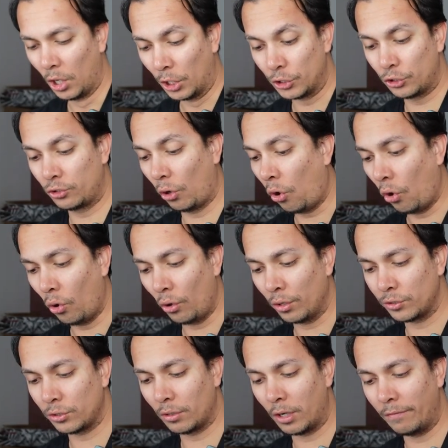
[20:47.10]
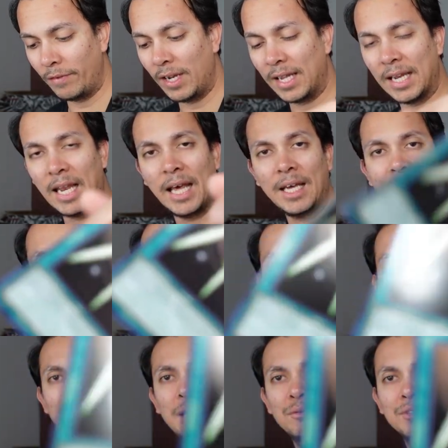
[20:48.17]
Swords of Living Light,
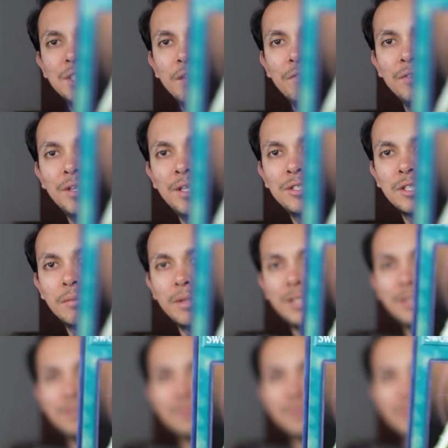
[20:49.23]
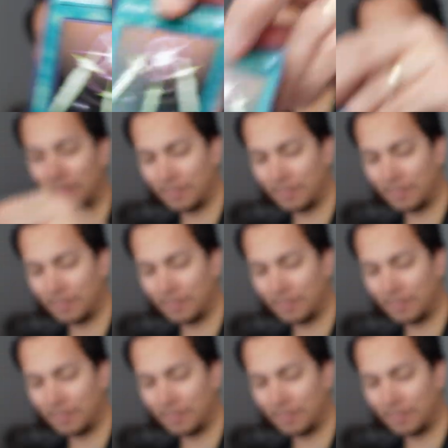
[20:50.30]
that was definitely something he used